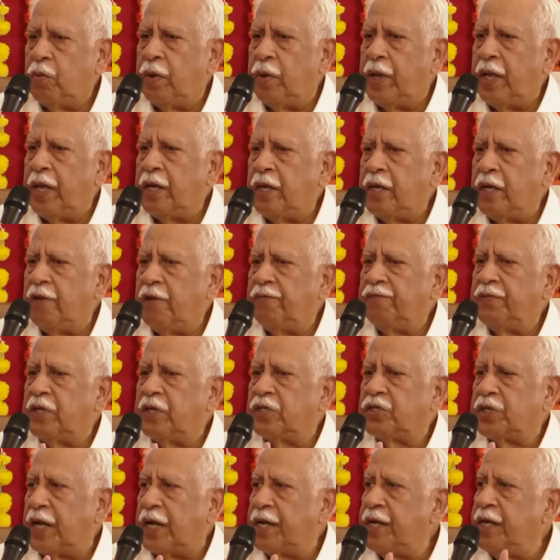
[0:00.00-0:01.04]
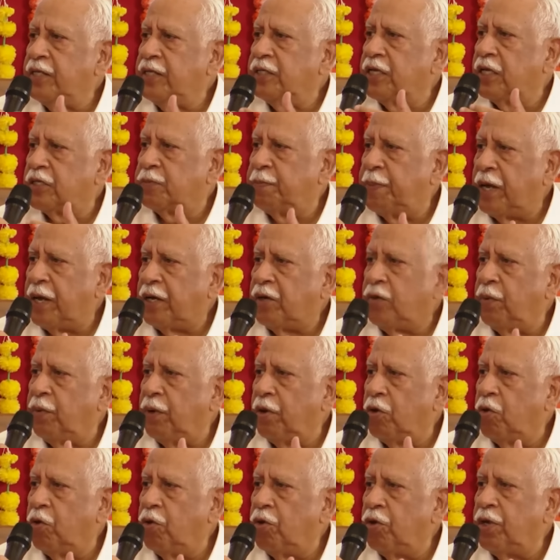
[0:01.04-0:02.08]
where if the Chinese expect we
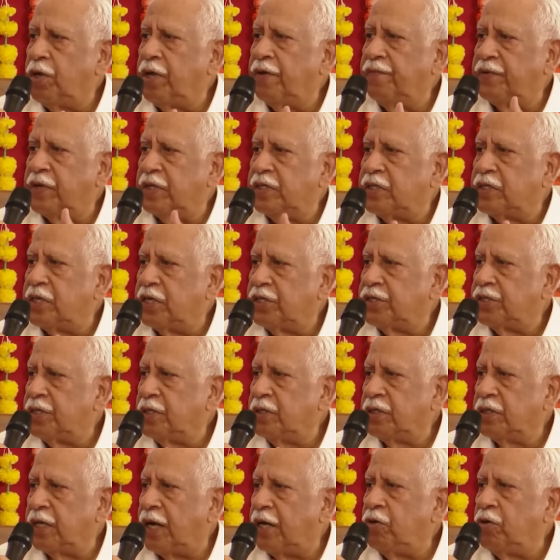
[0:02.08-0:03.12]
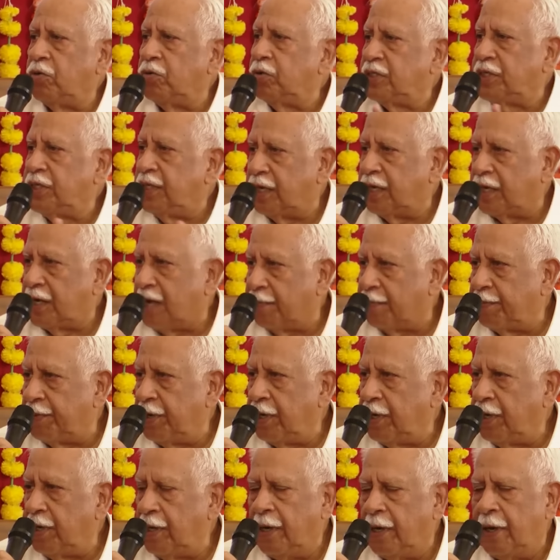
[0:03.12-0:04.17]
are going to give concessions, I don't see that
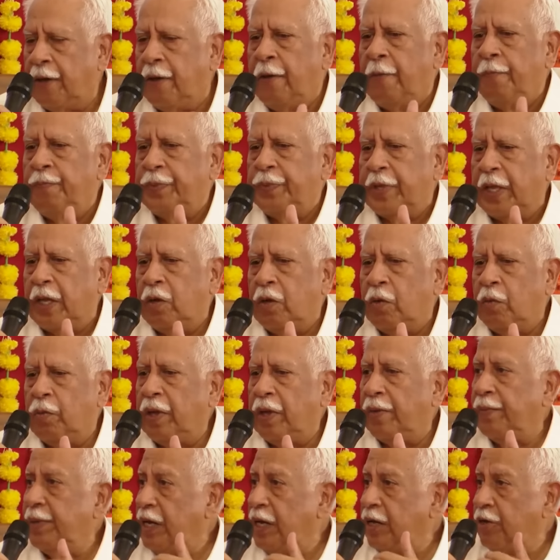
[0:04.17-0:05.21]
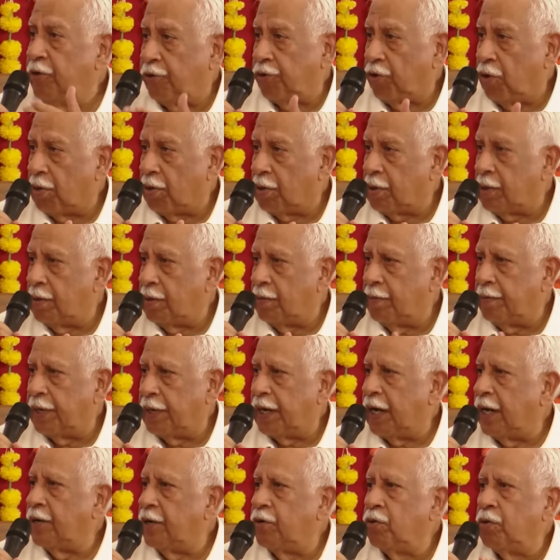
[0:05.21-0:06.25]
happening. We are willing to talk.
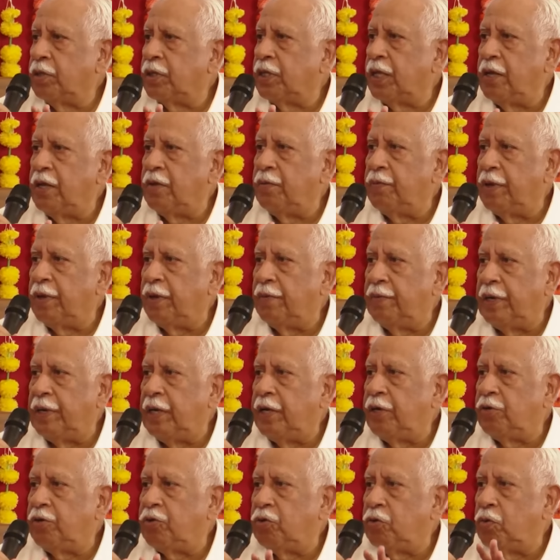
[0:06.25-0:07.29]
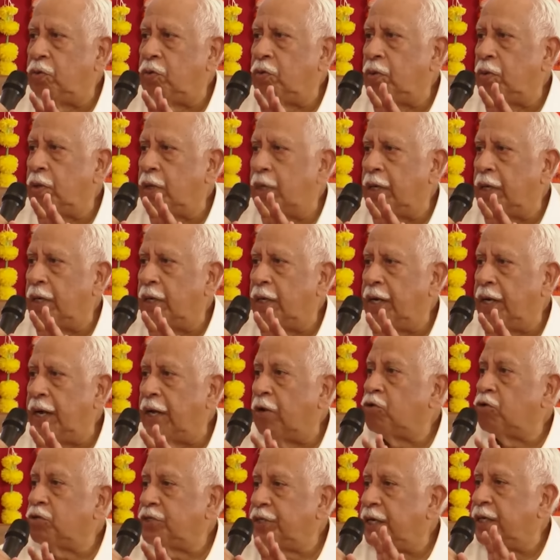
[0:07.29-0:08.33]
but I don't think we are willing to
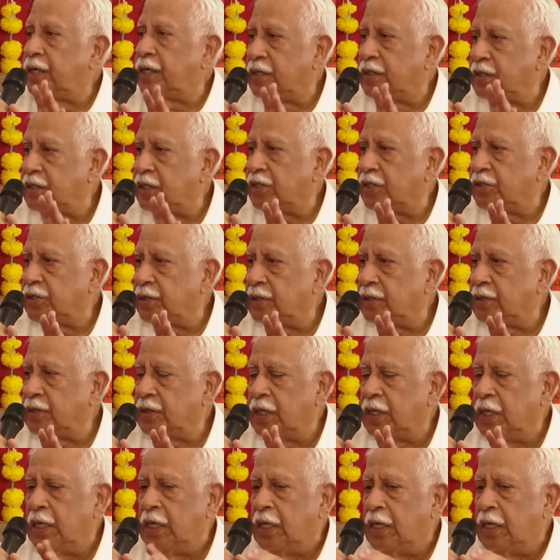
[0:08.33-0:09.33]
negotiate concessions.